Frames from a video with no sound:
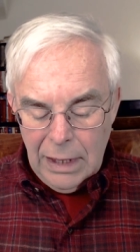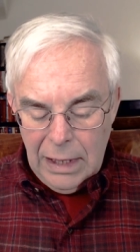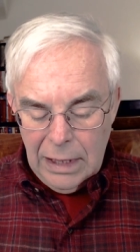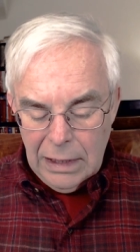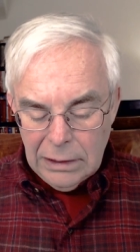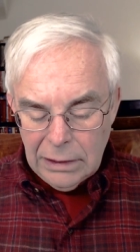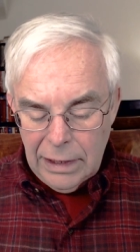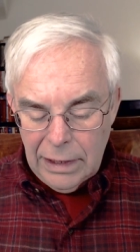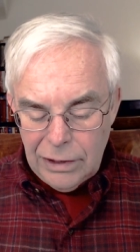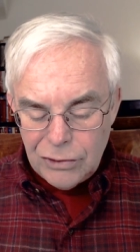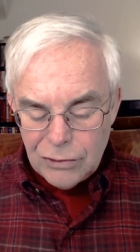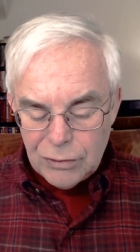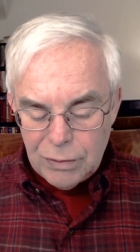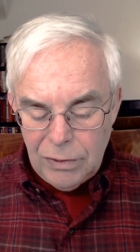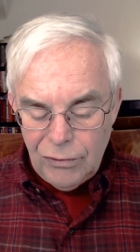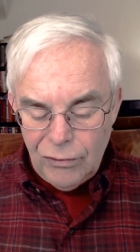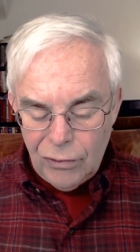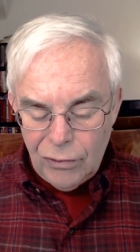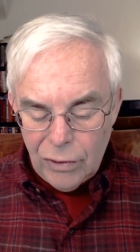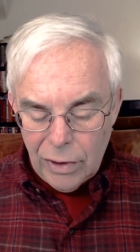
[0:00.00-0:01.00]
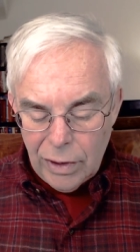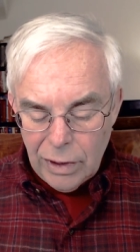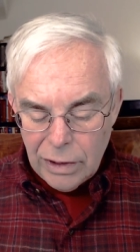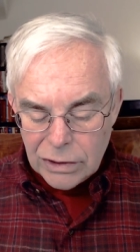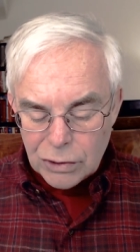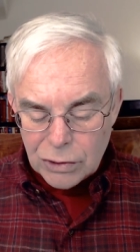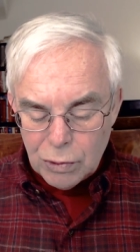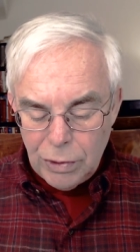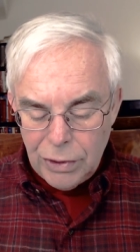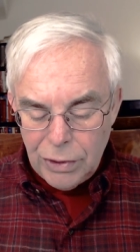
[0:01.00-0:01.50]
He lays before
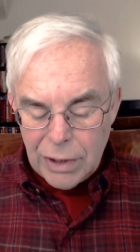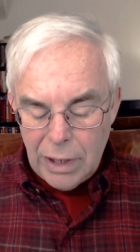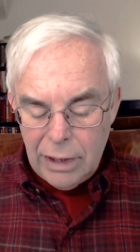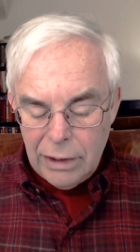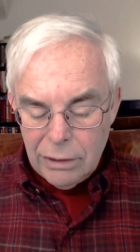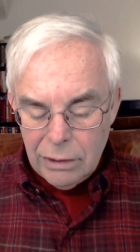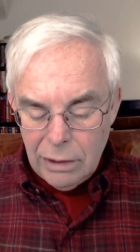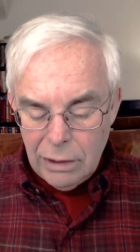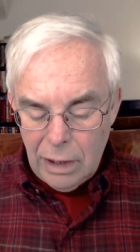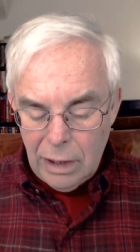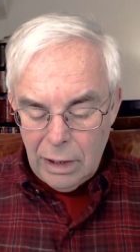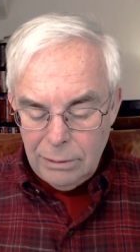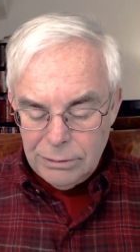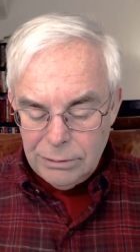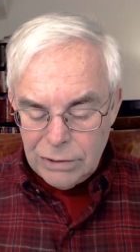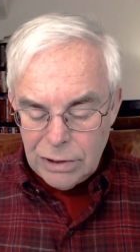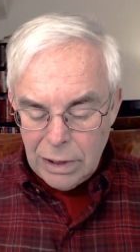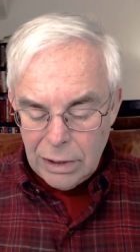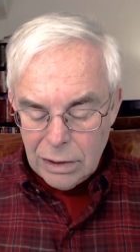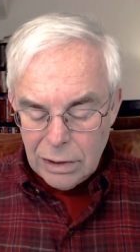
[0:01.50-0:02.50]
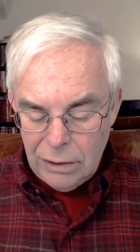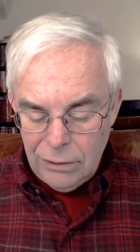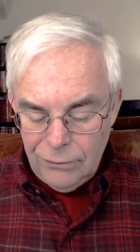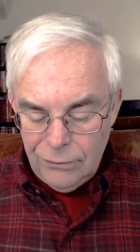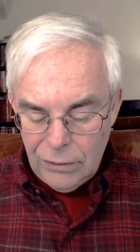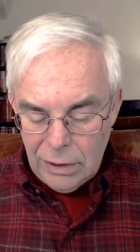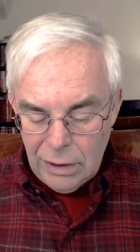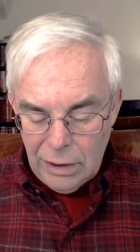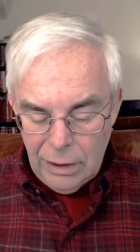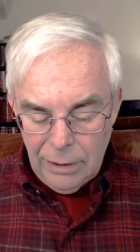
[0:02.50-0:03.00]
us with utter
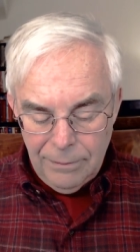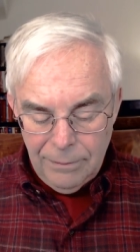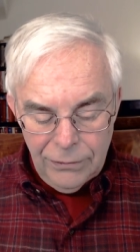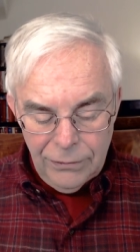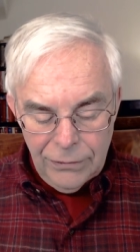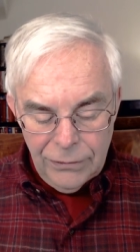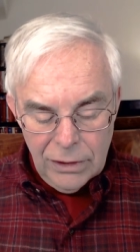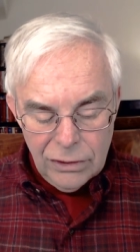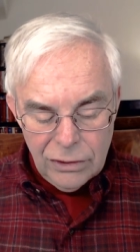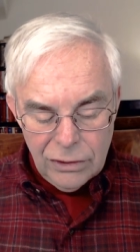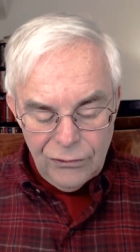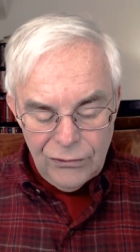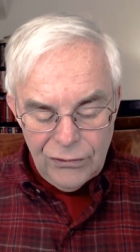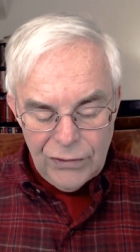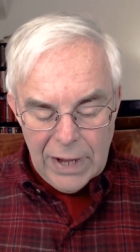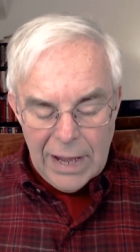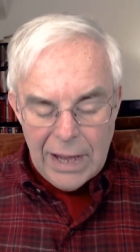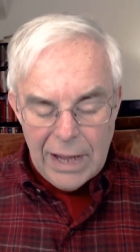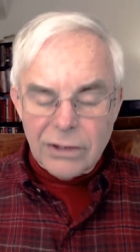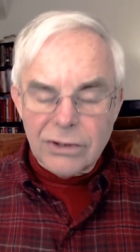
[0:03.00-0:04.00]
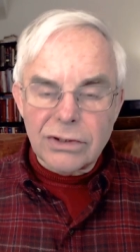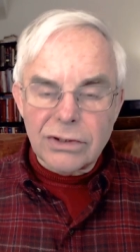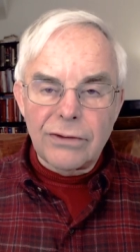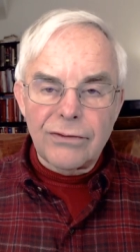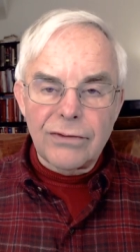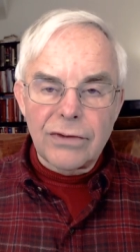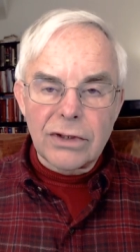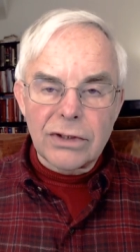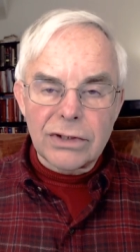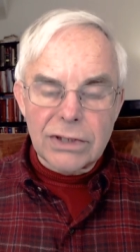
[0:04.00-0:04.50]
objectivity the facts
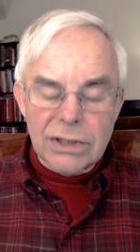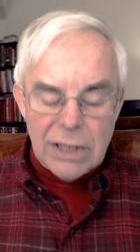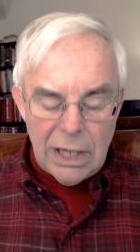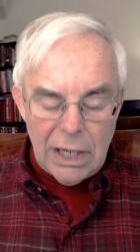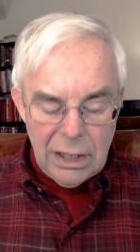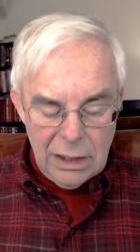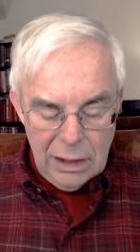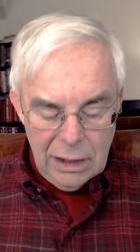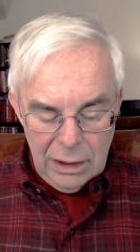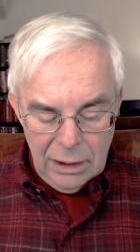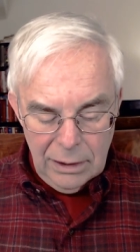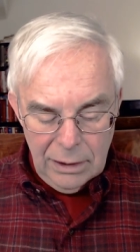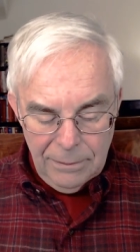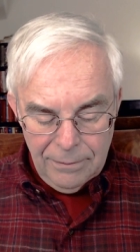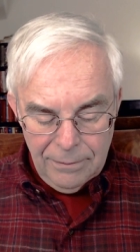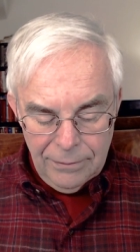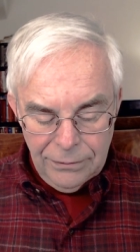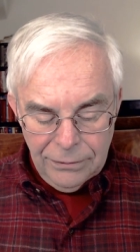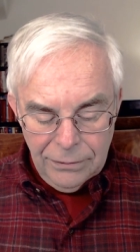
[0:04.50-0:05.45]
of the psyche.